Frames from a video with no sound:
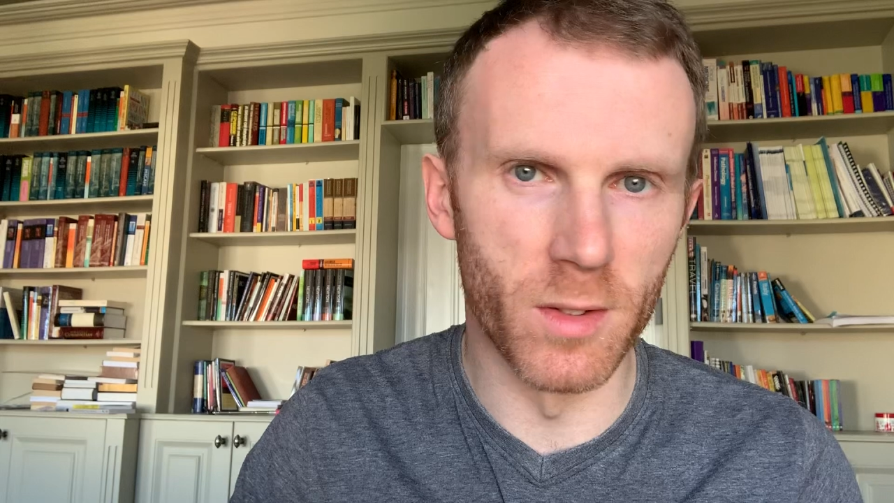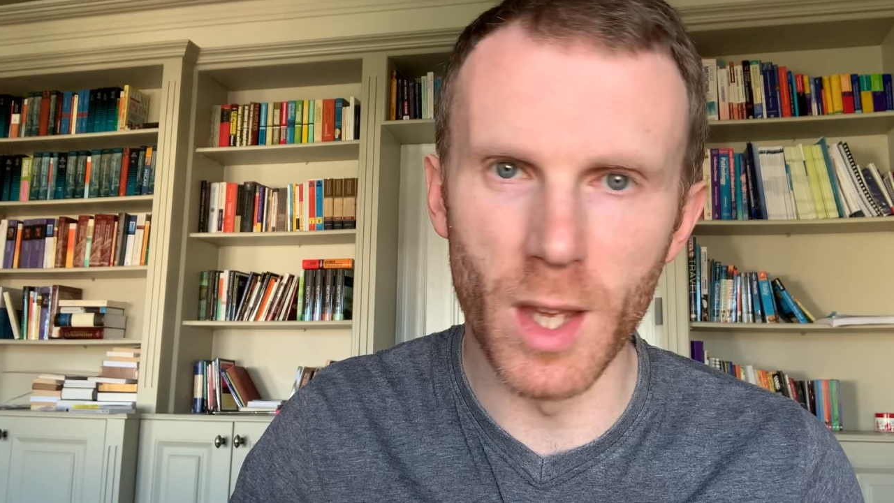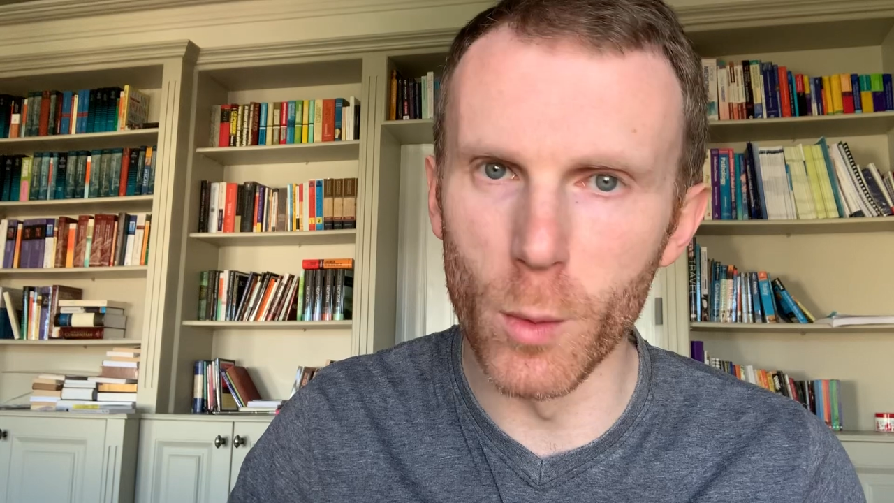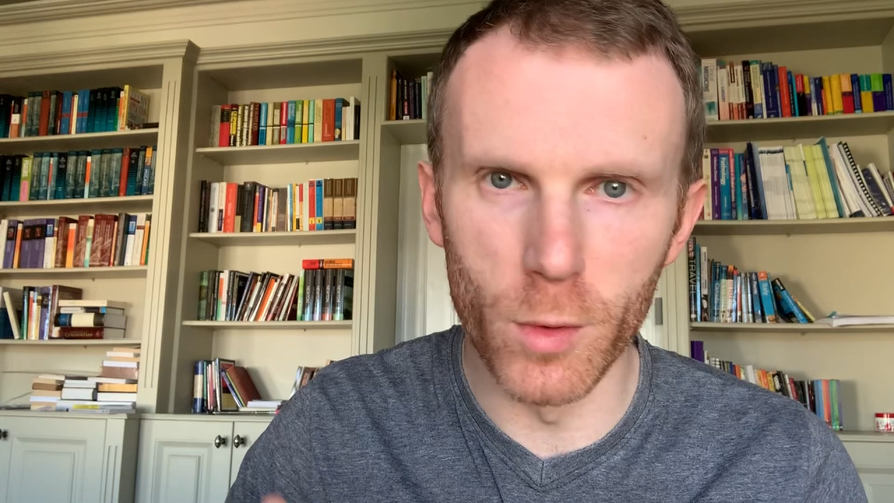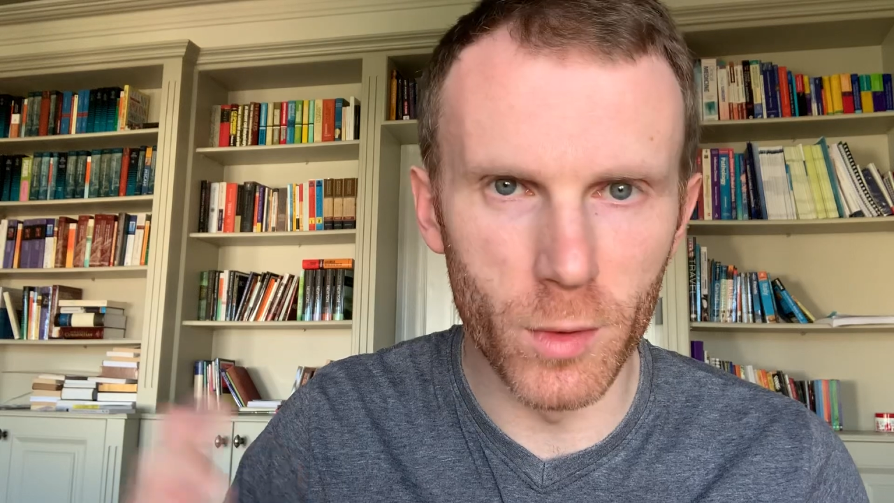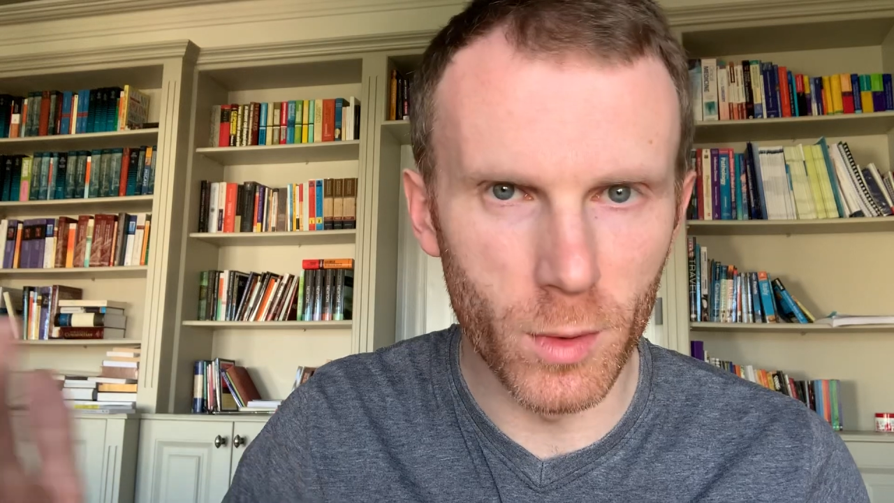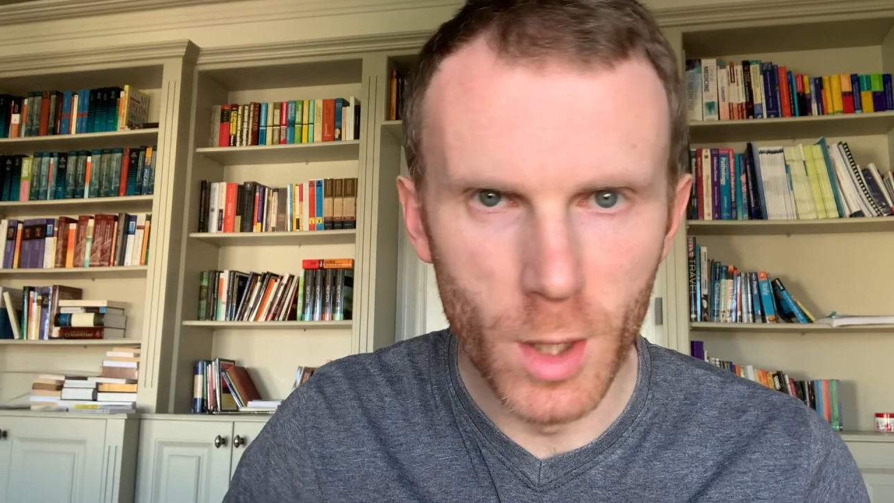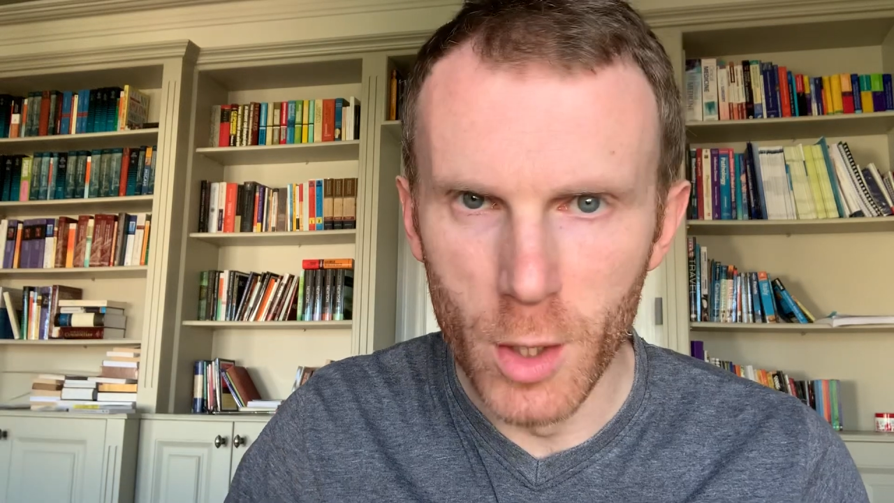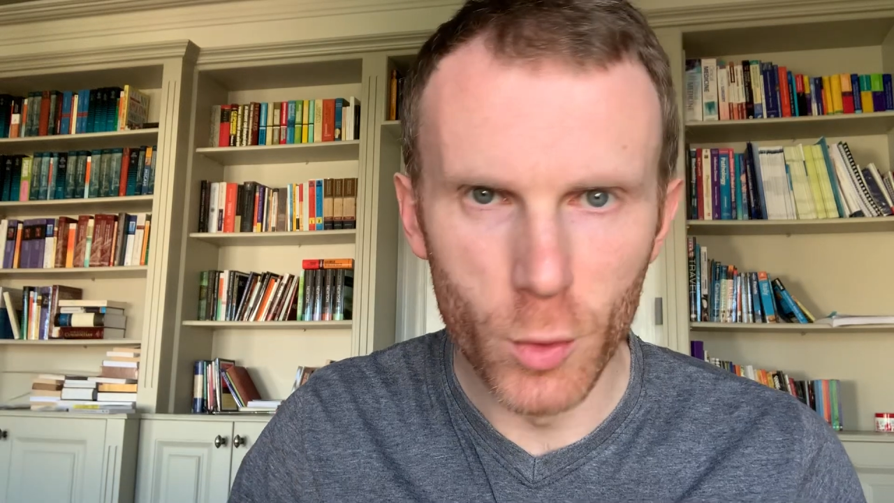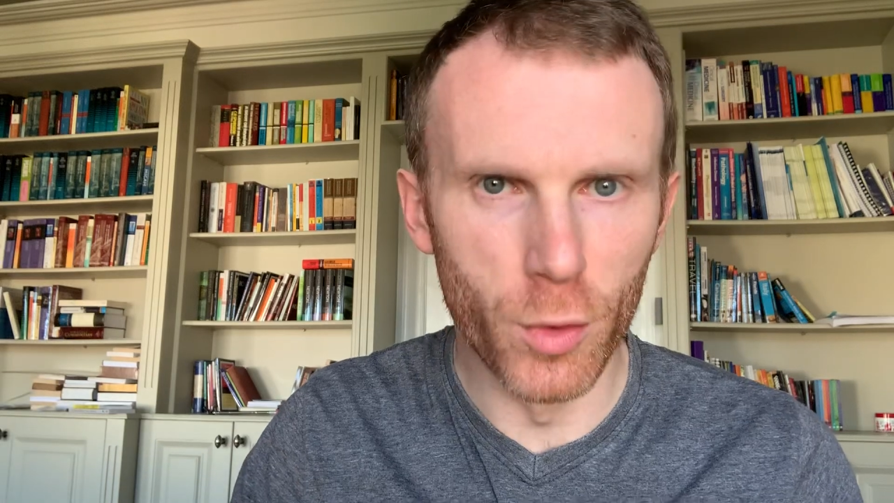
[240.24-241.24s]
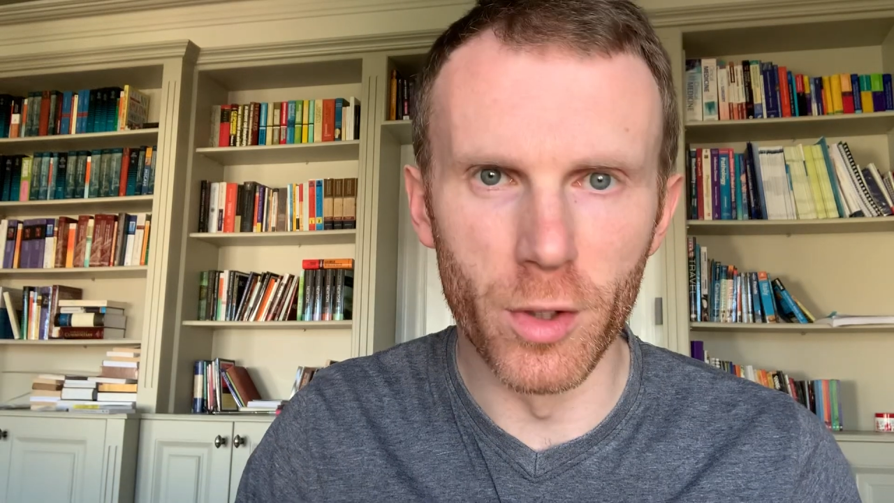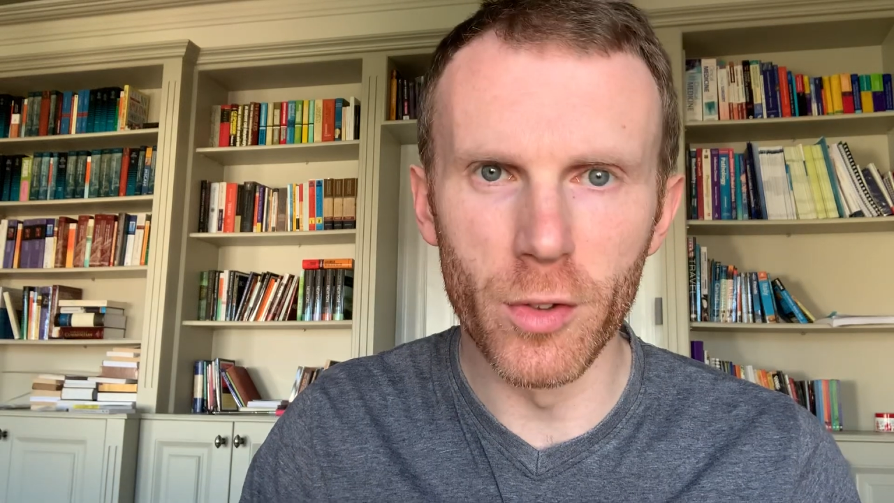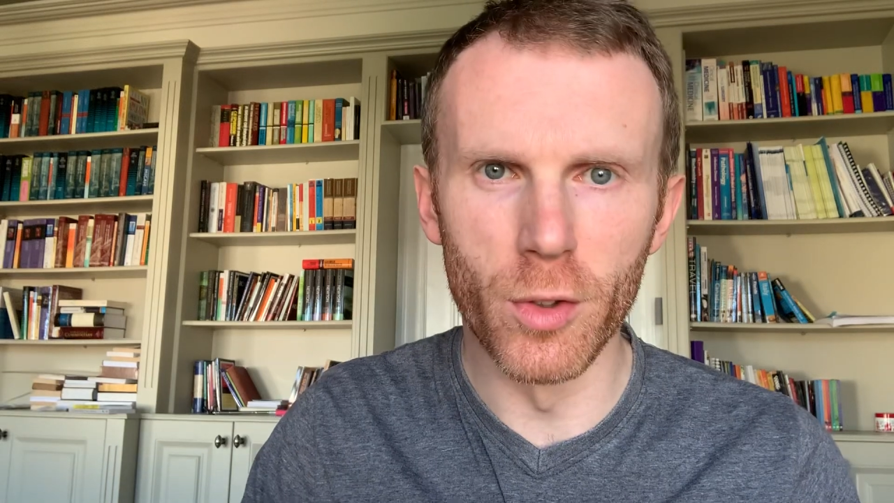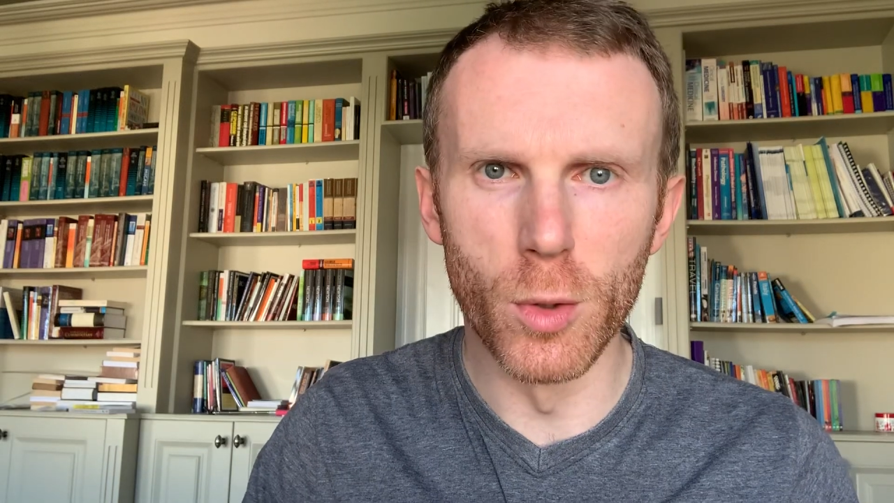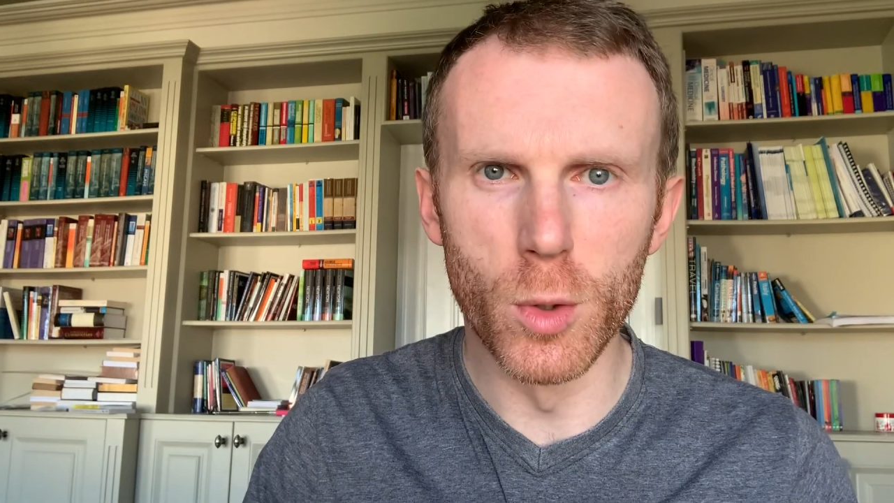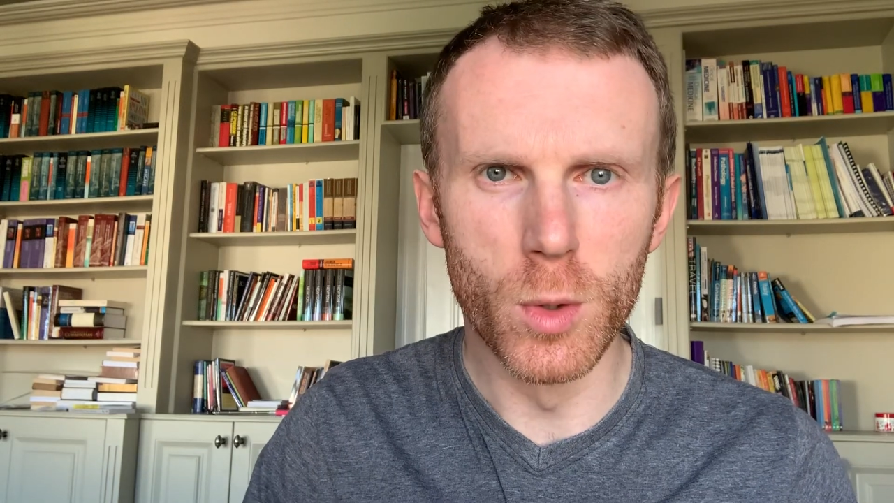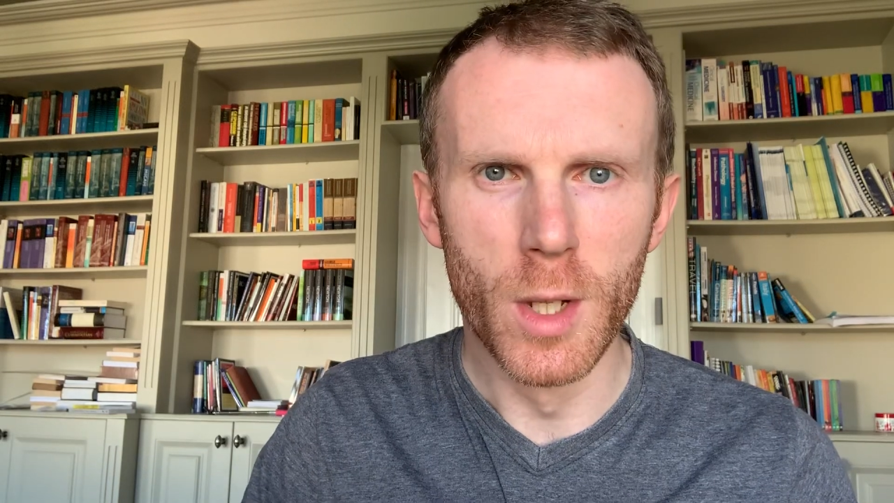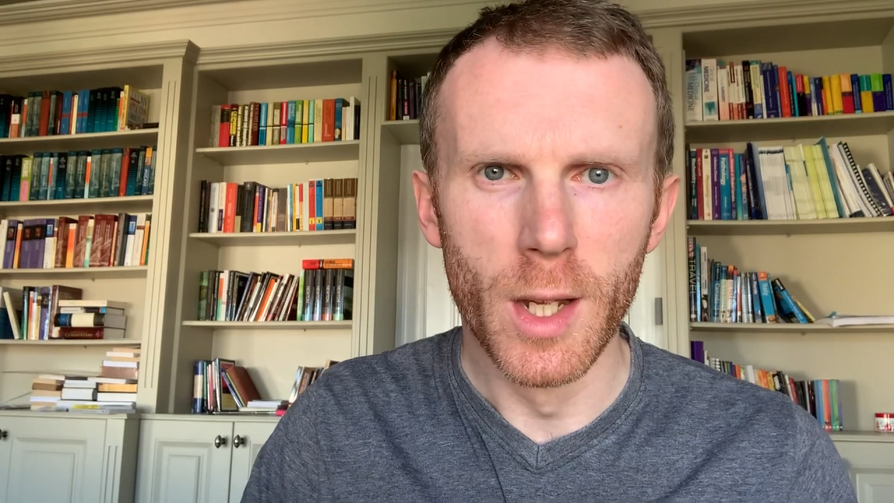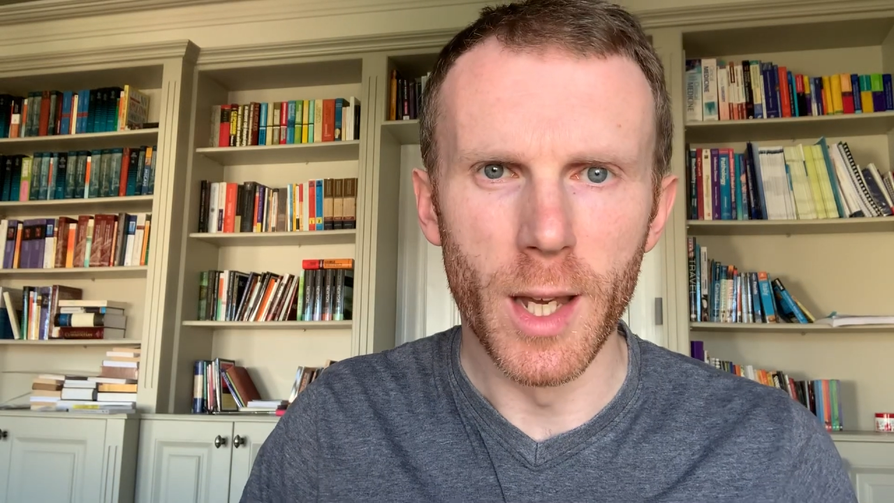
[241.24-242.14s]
That was traditional